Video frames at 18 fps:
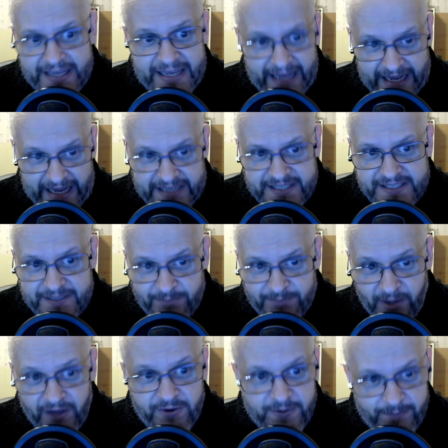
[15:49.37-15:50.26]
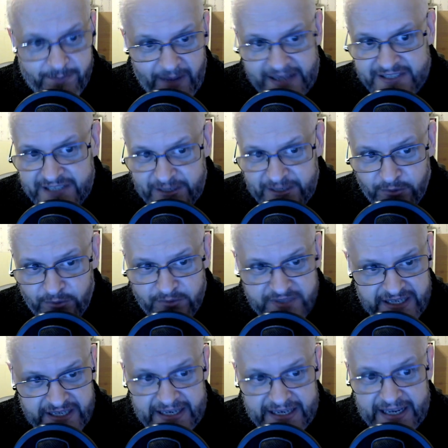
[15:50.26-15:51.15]
Yes, Michael Massey
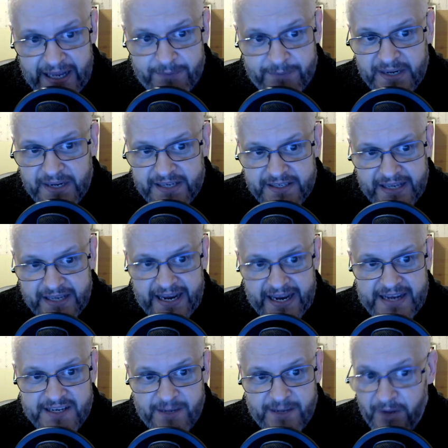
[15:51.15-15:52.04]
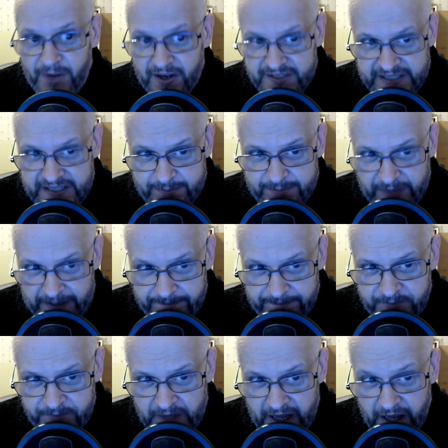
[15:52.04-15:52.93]
will declare Nikita
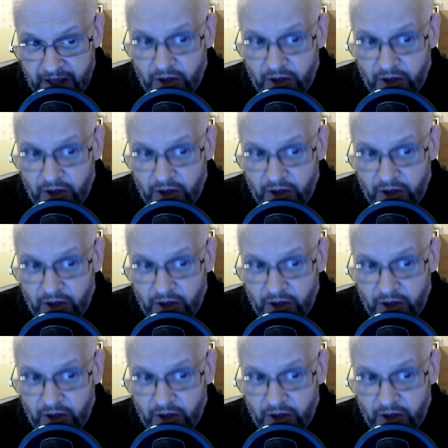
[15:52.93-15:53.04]
Mazepin